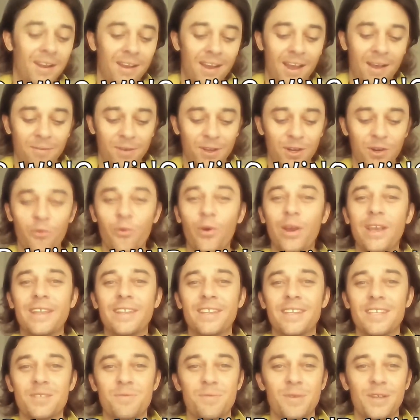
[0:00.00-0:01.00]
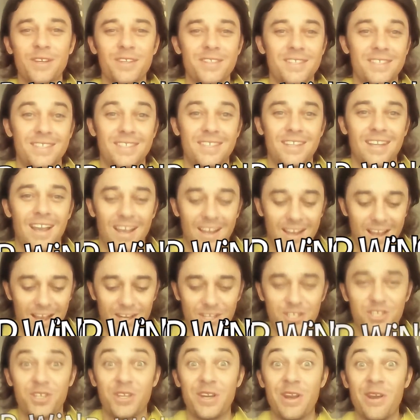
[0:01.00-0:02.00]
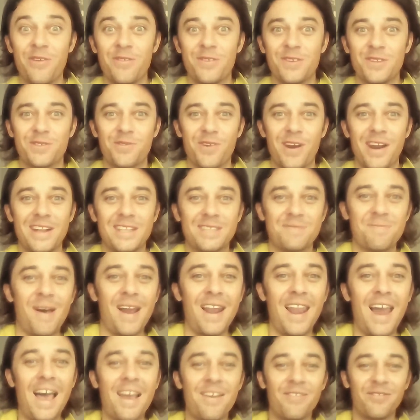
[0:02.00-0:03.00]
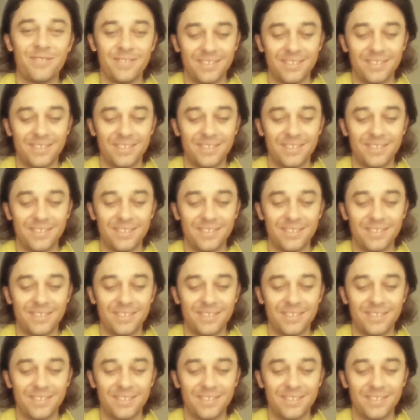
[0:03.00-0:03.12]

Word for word: I'm gonna wing this because I should know this, right? It's my life.